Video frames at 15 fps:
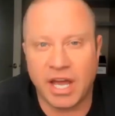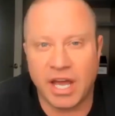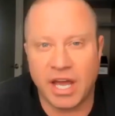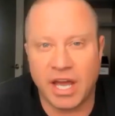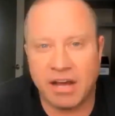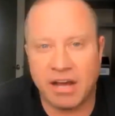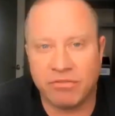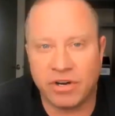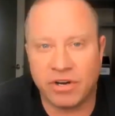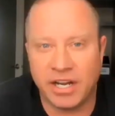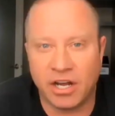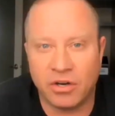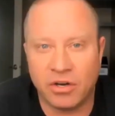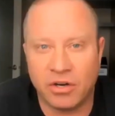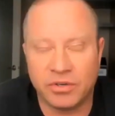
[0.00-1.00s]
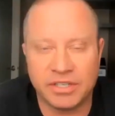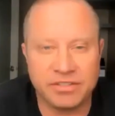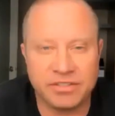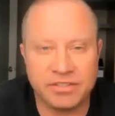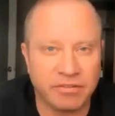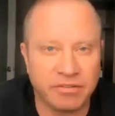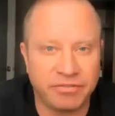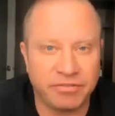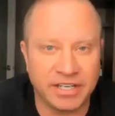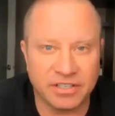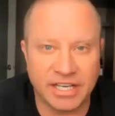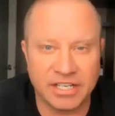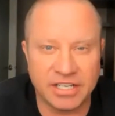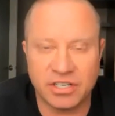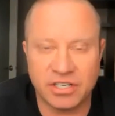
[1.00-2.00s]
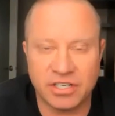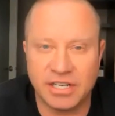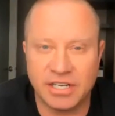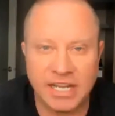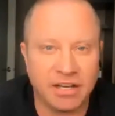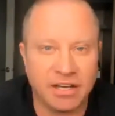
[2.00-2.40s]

right now in self-isolation and yeah